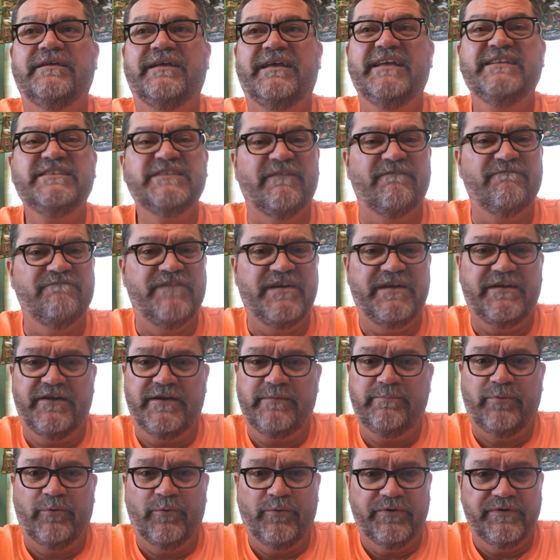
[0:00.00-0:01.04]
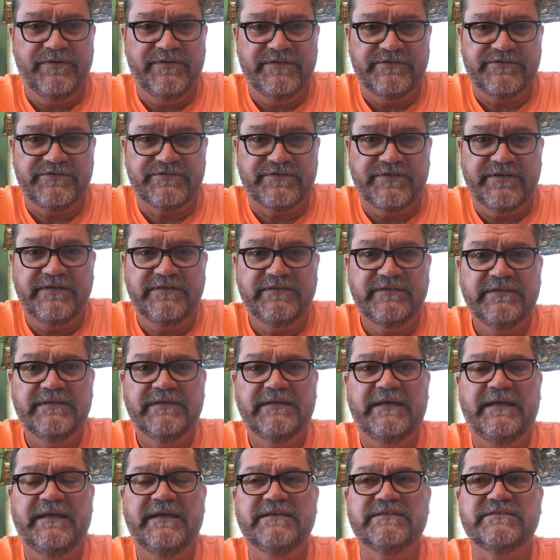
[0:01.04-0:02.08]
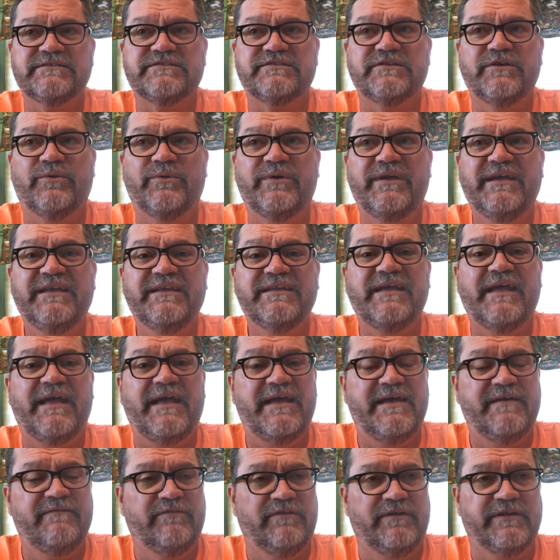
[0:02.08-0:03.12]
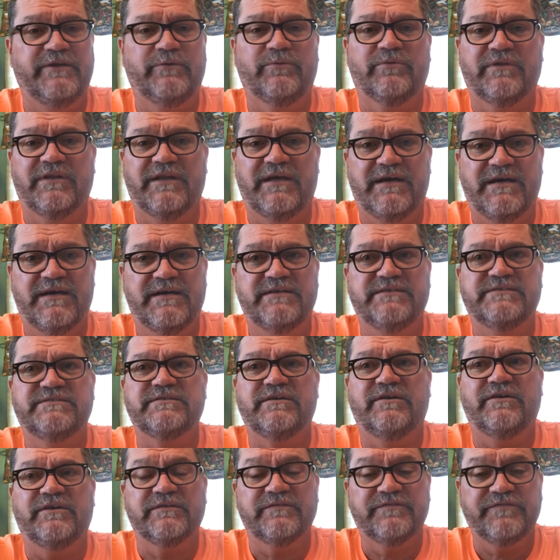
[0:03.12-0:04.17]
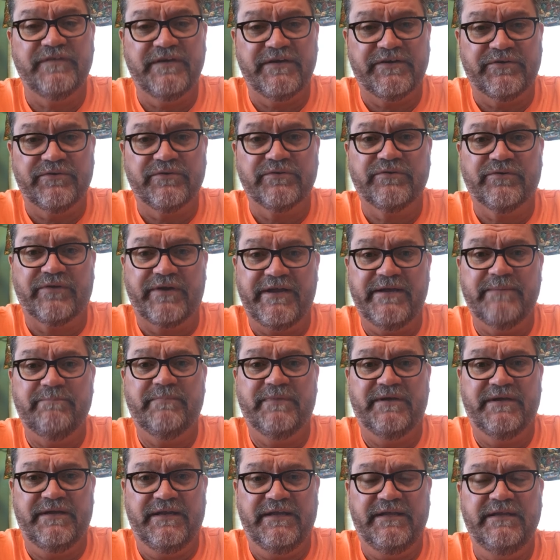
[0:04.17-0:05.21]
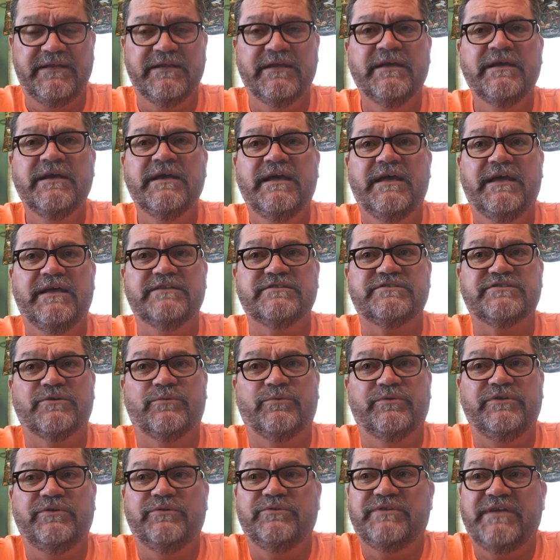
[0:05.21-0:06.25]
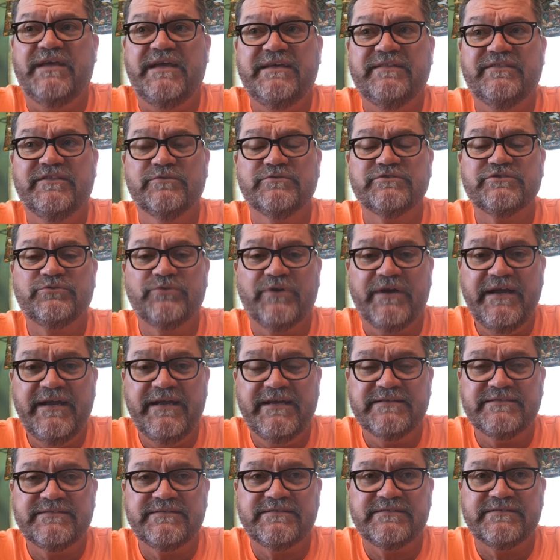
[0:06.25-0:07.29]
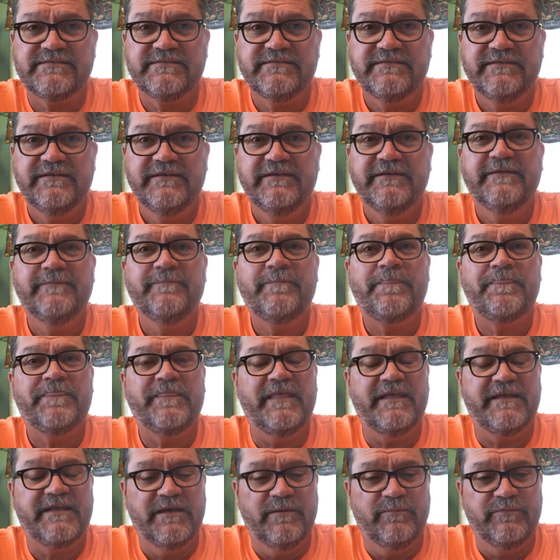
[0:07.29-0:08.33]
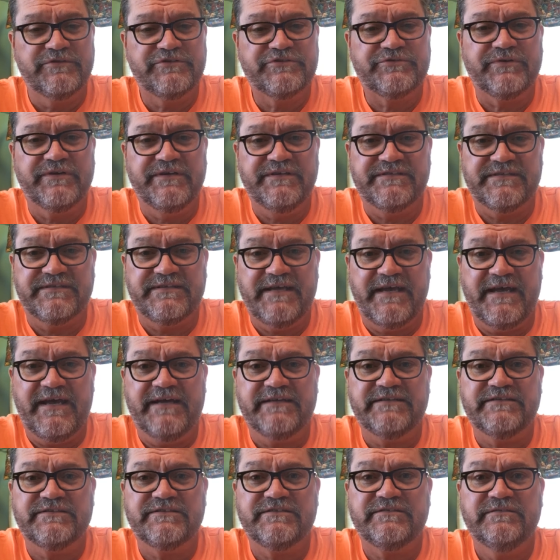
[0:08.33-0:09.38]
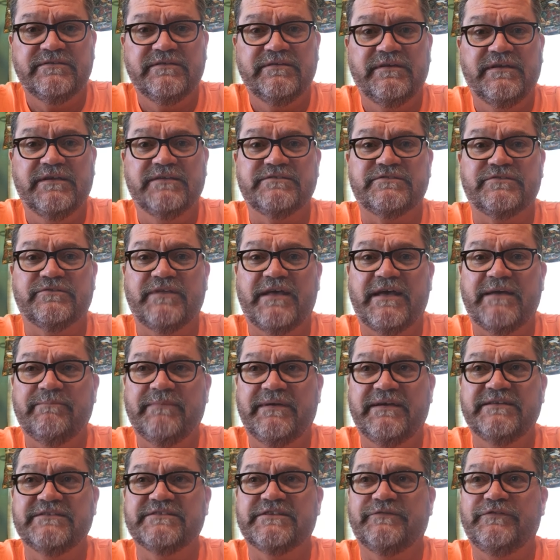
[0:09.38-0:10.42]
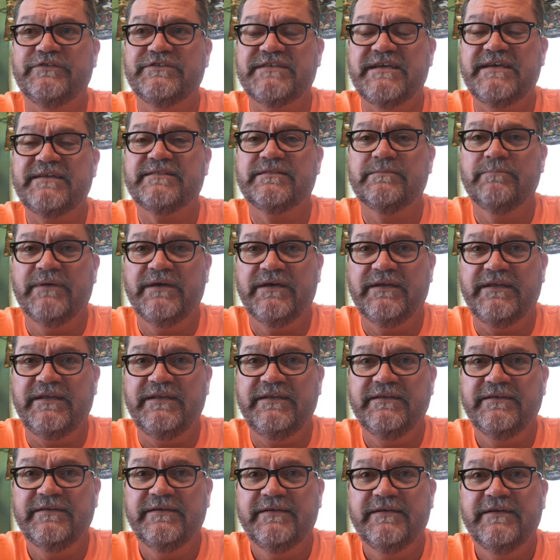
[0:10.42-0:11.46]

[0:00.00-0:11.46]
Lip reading: it's a very poor district. And so it heavily relies on federal grant money. And so when you take those grants, they come with strings attached. And so that means if you take the money,